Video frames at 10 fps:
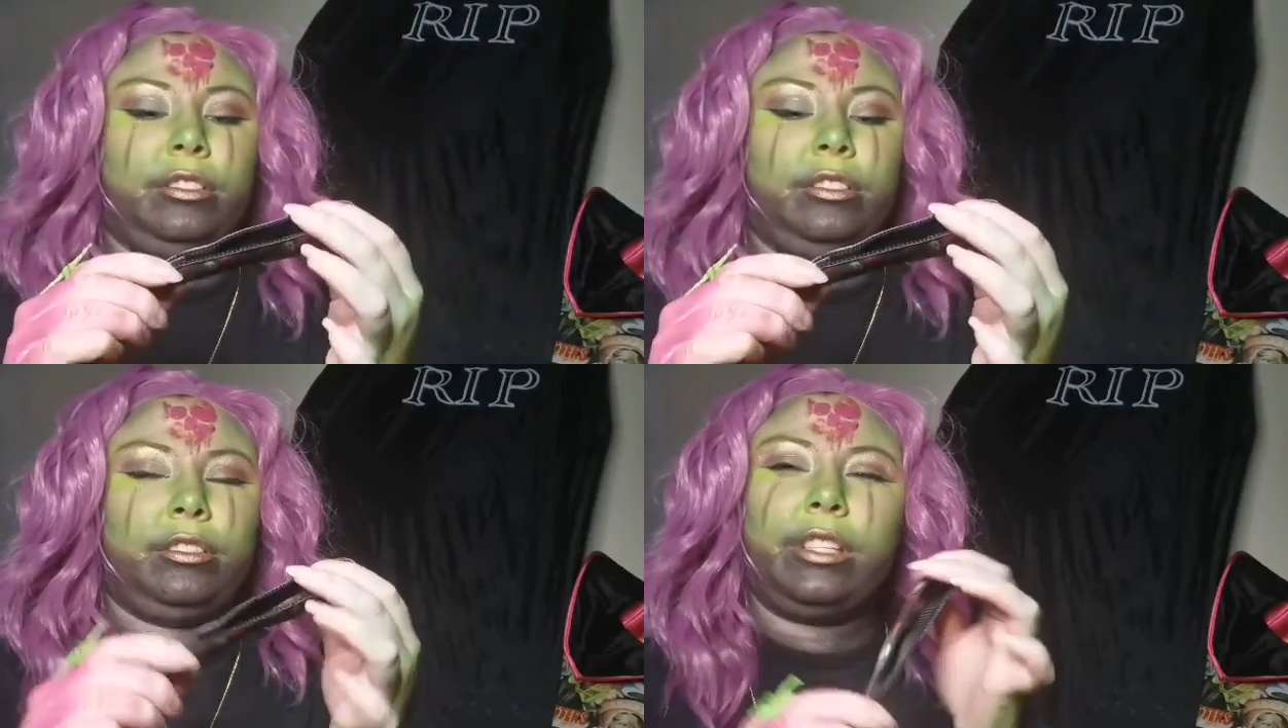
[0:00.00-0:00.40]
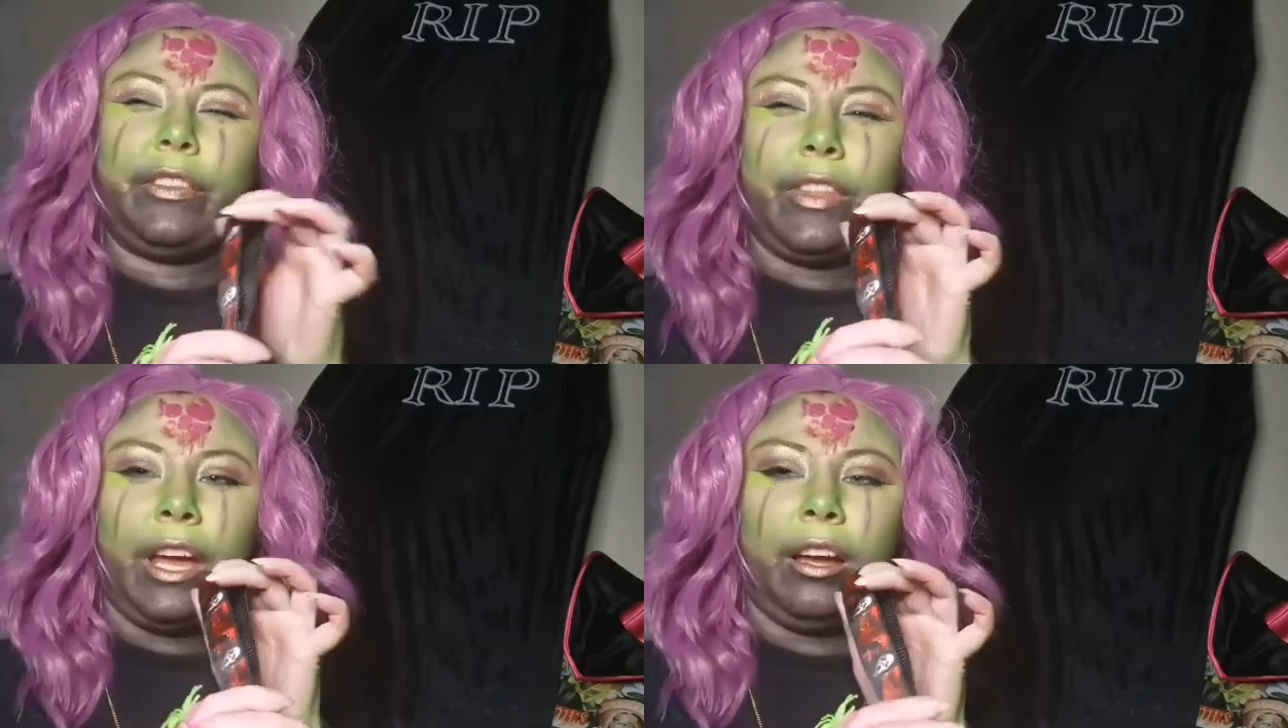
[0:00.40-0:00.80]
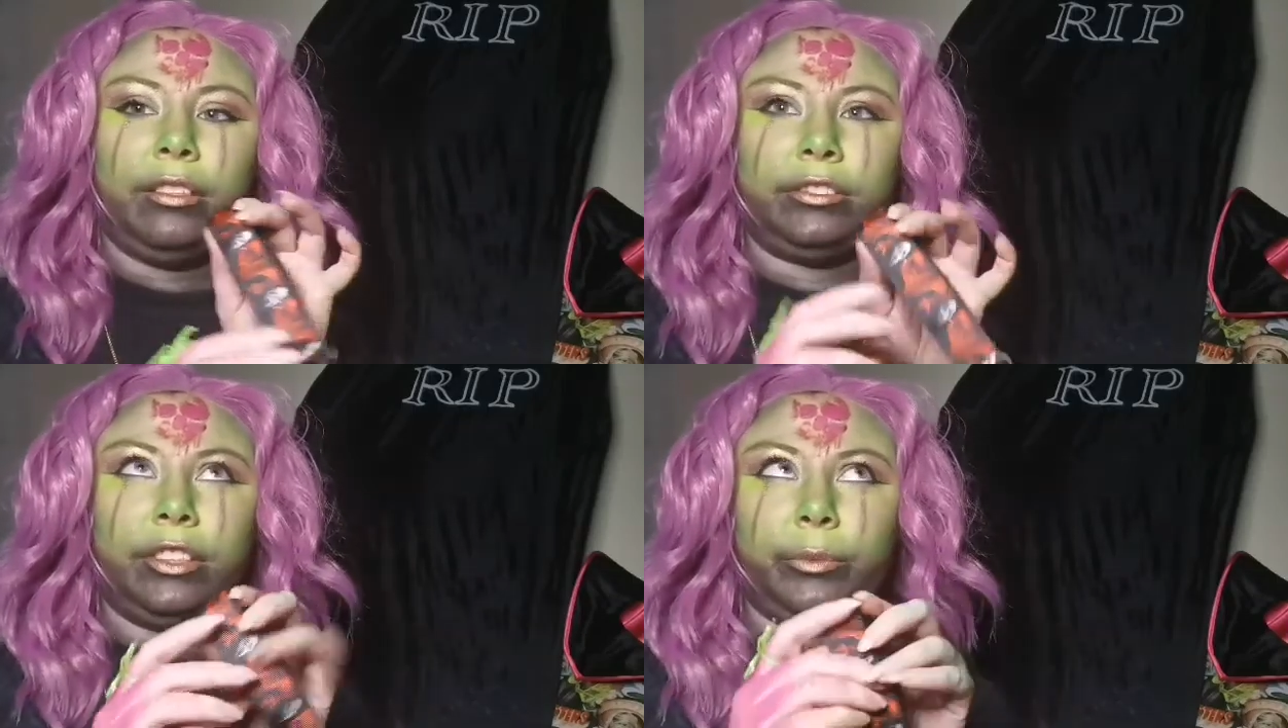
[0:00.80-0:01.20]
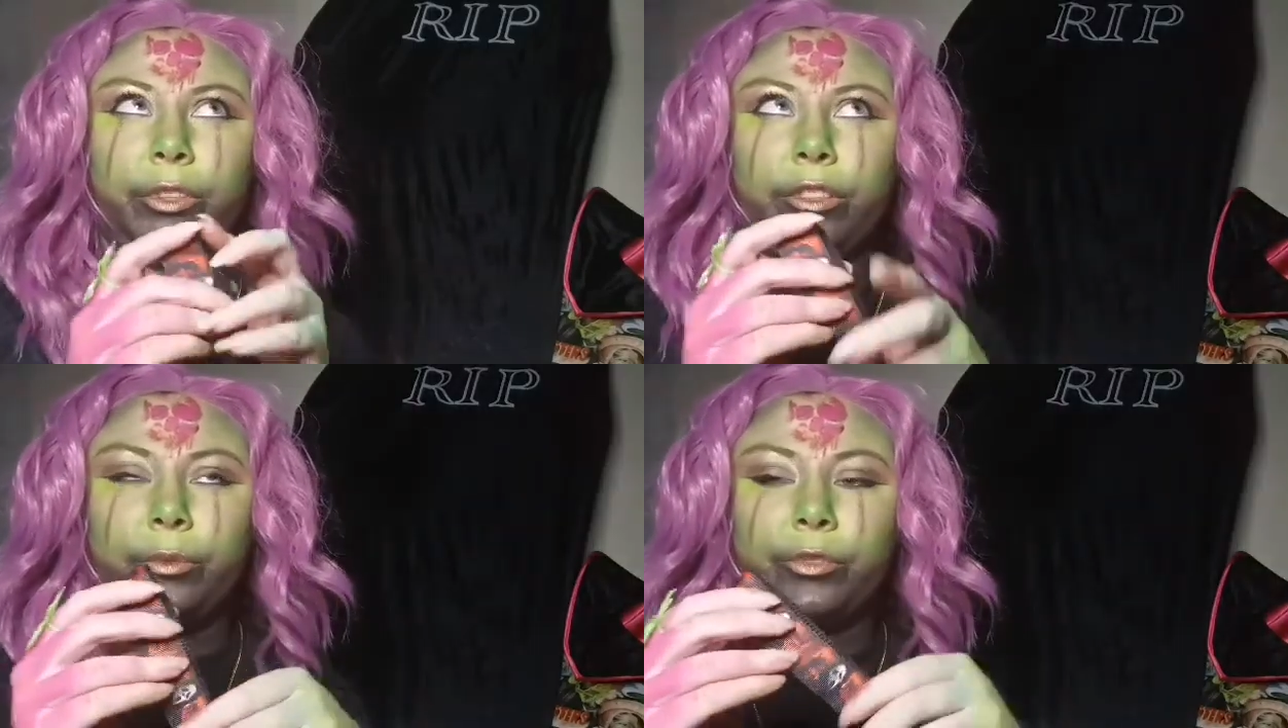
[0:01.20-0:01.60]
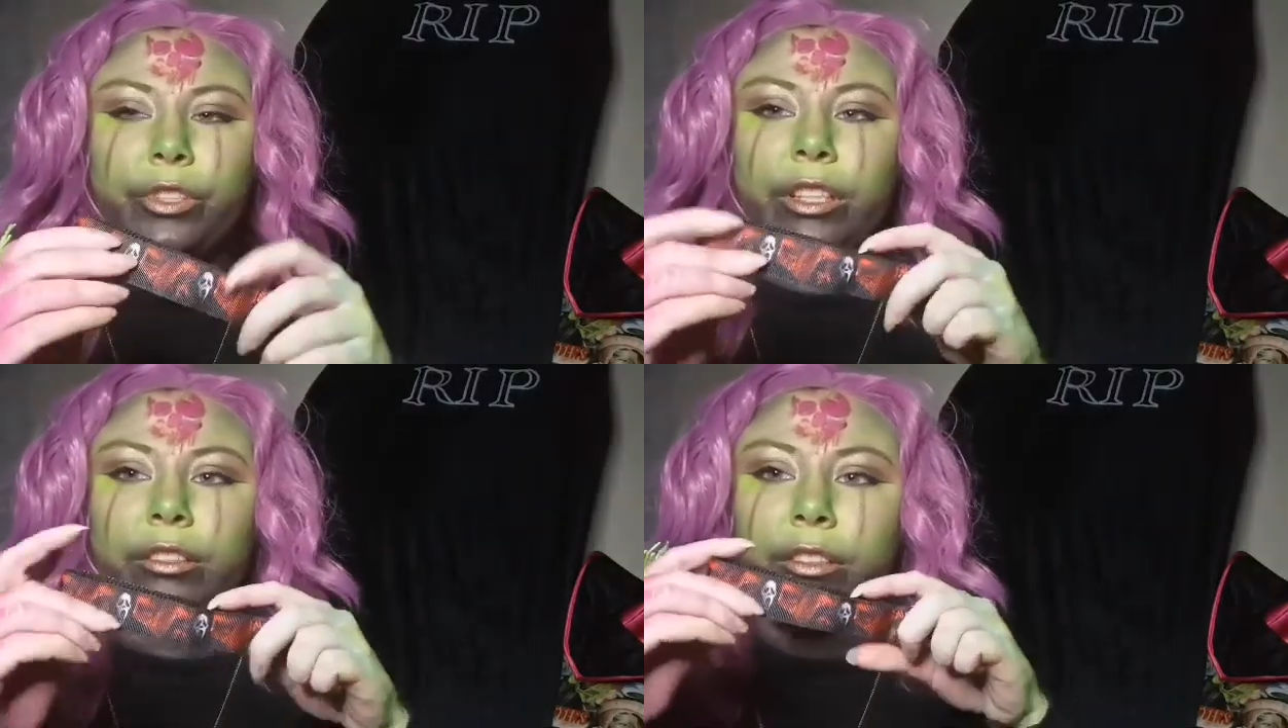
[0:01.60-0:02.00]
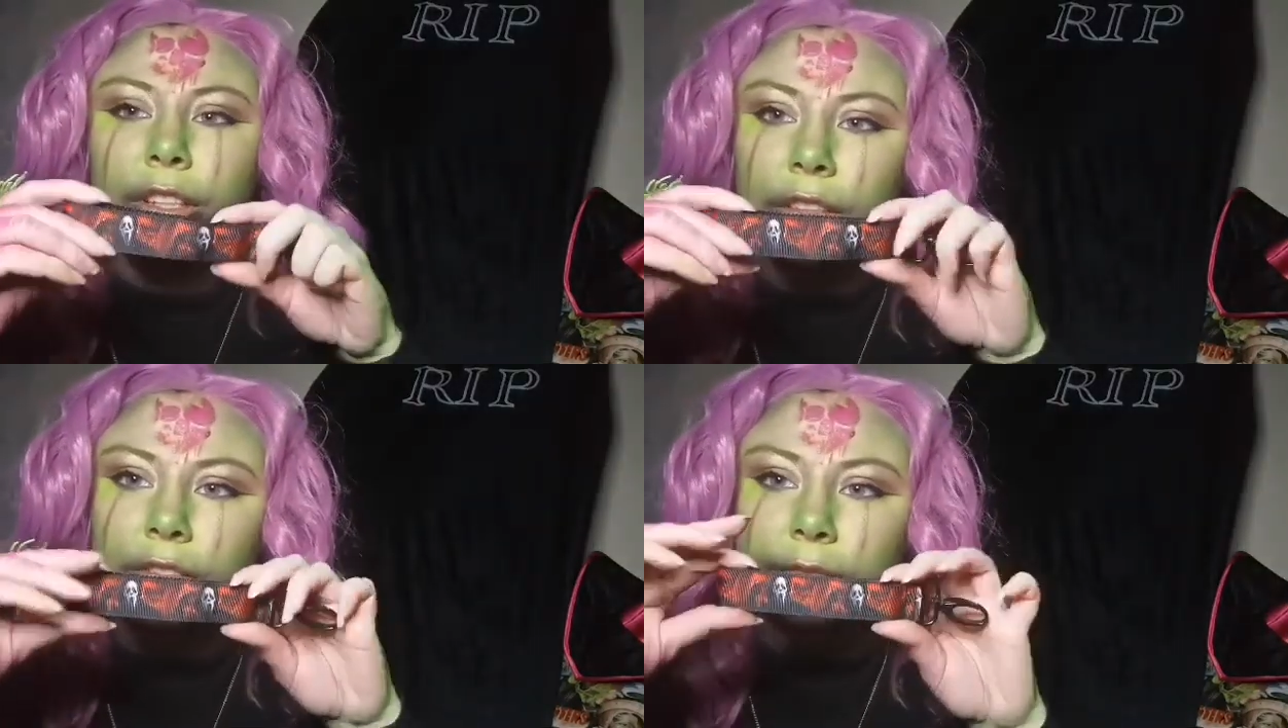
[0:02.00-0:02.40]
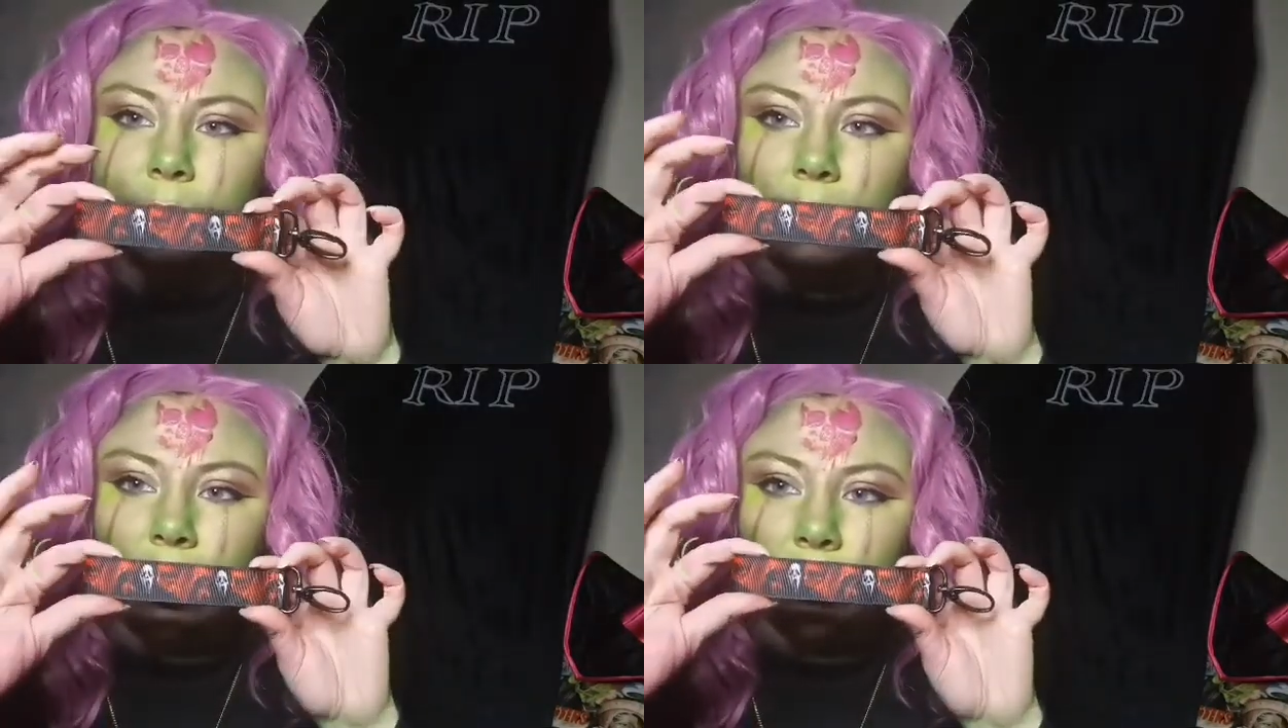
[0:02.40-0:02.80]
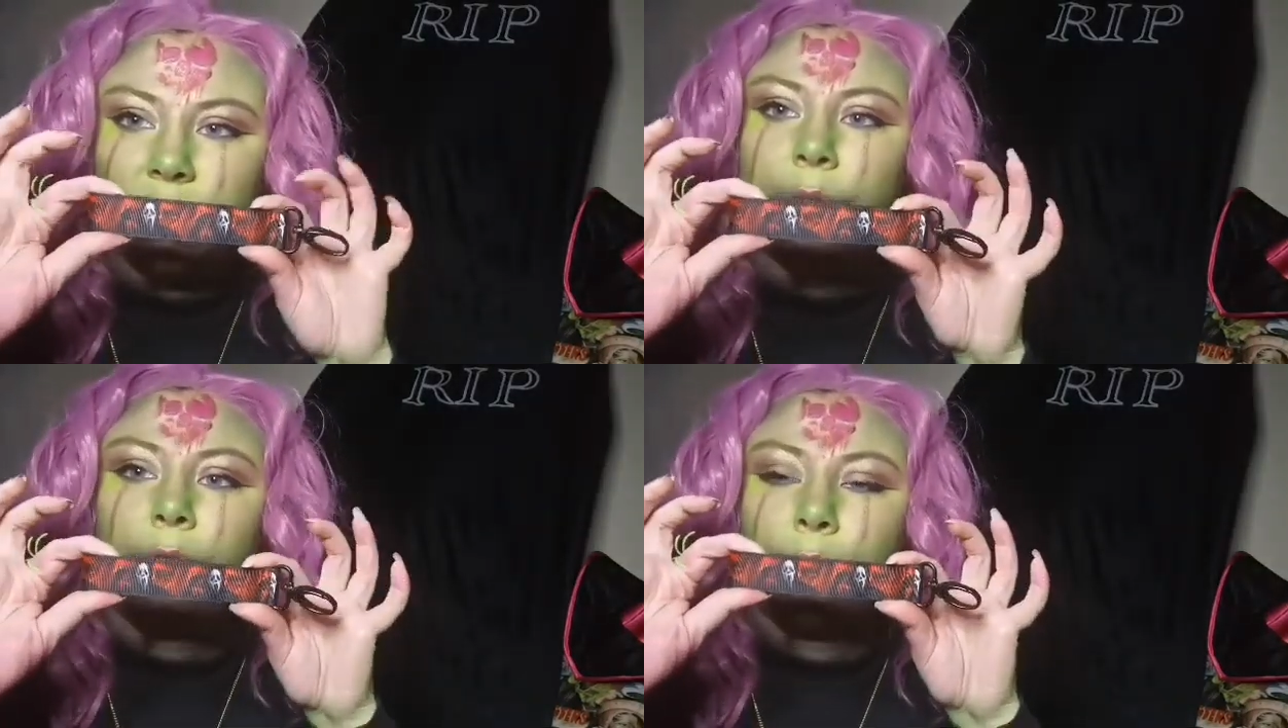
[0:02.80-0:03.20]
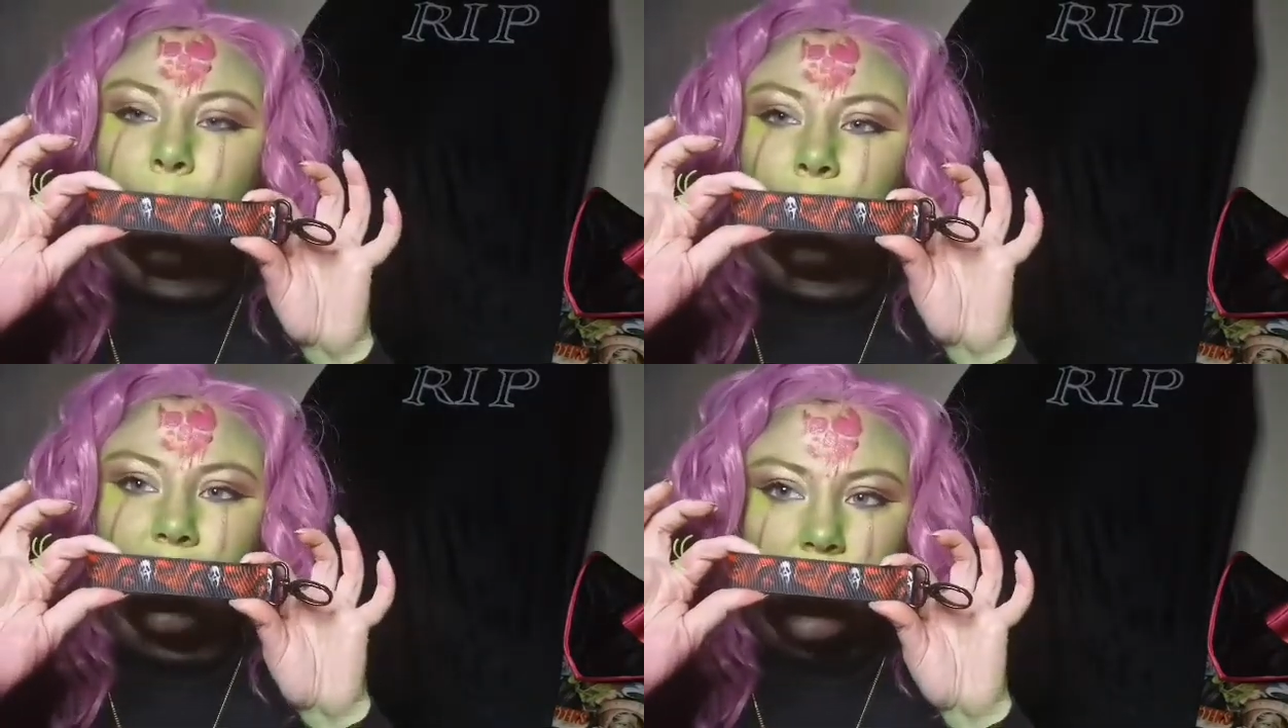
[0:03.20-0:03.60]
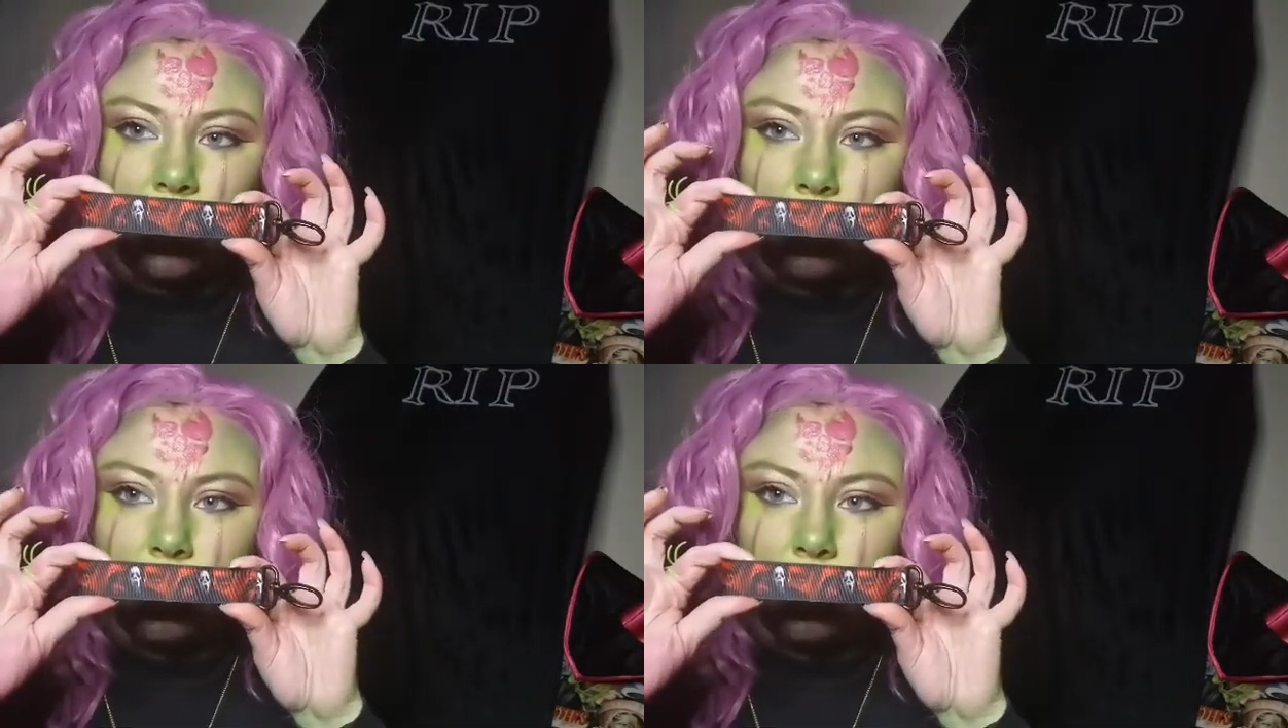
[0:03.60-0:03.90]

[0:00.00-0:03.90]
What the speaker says: I think that and Nightmare on Elm Street are like my go-to horror movies that I